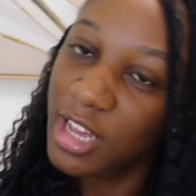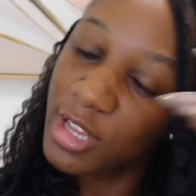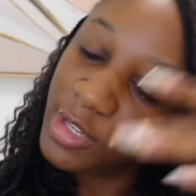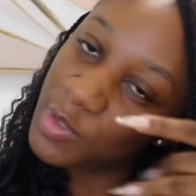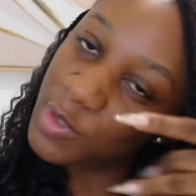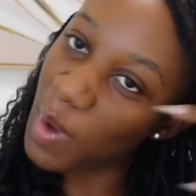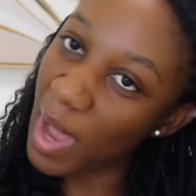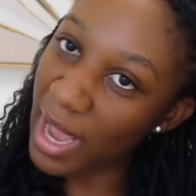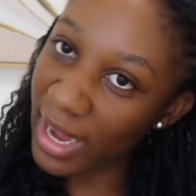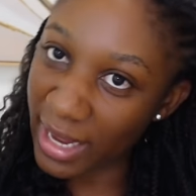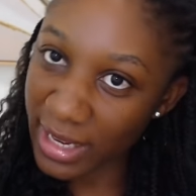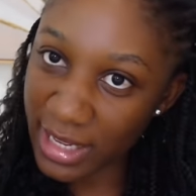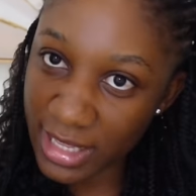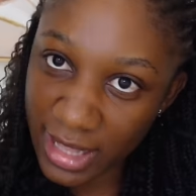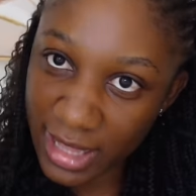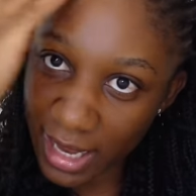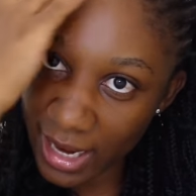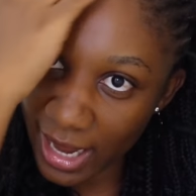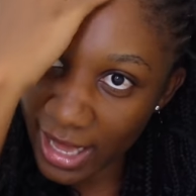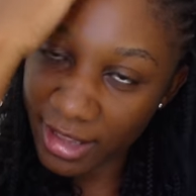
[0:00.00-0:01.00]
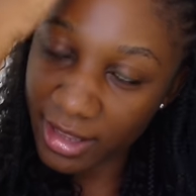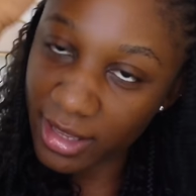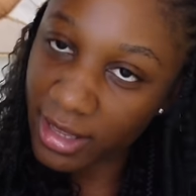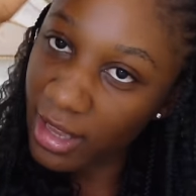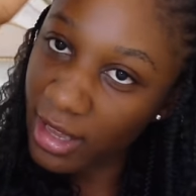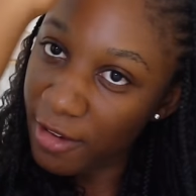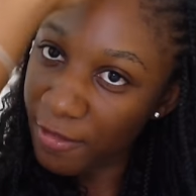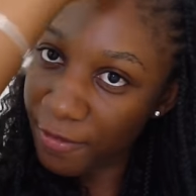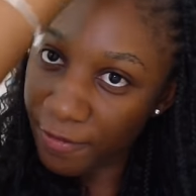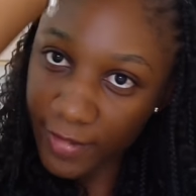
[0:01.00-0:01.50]
So I can either like
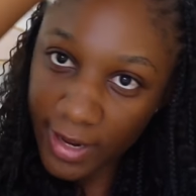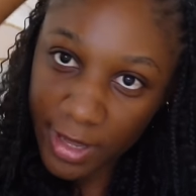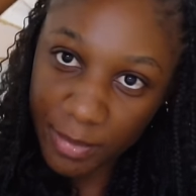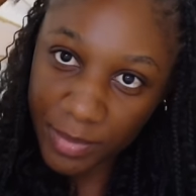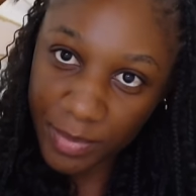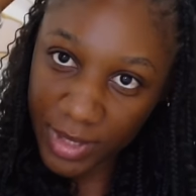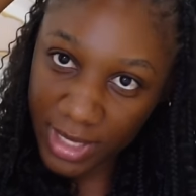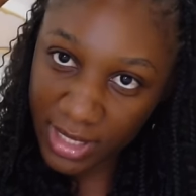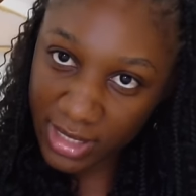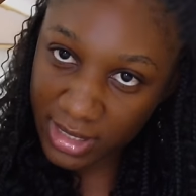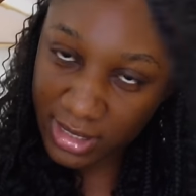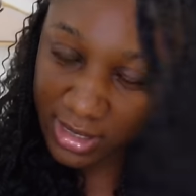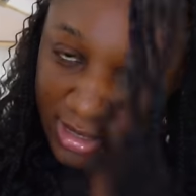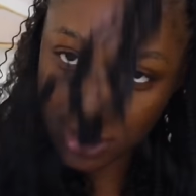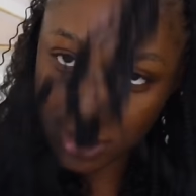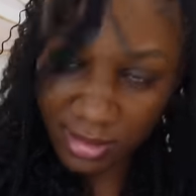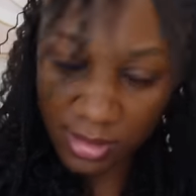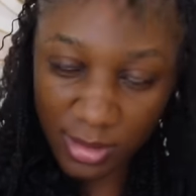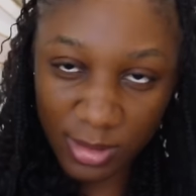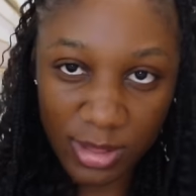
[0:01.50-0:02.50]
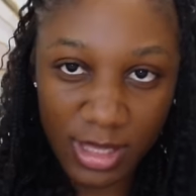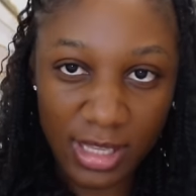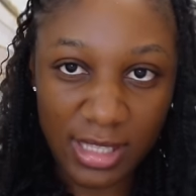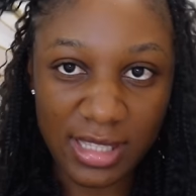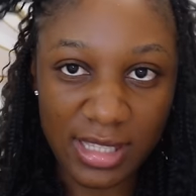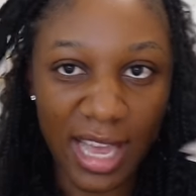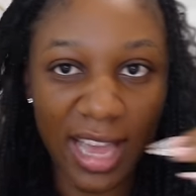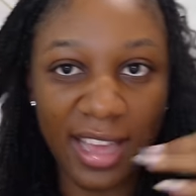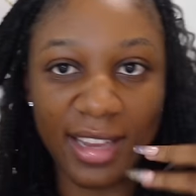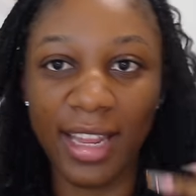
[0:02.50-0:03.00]
flip this to the
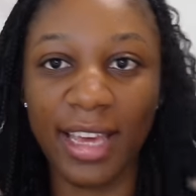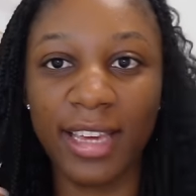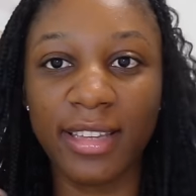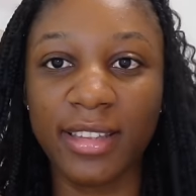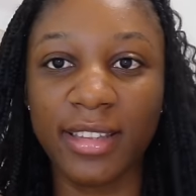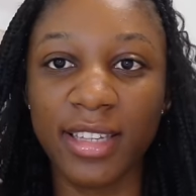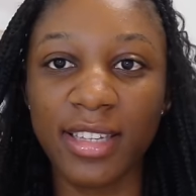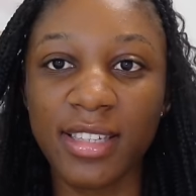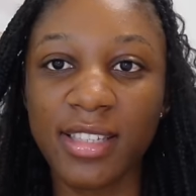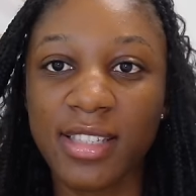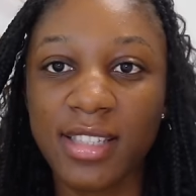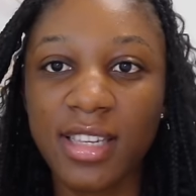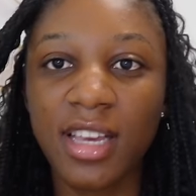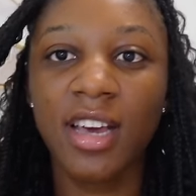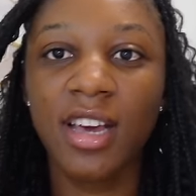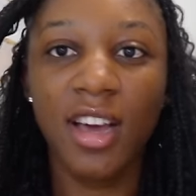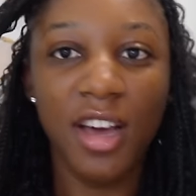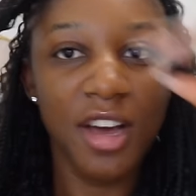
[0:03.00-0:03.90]
side like this,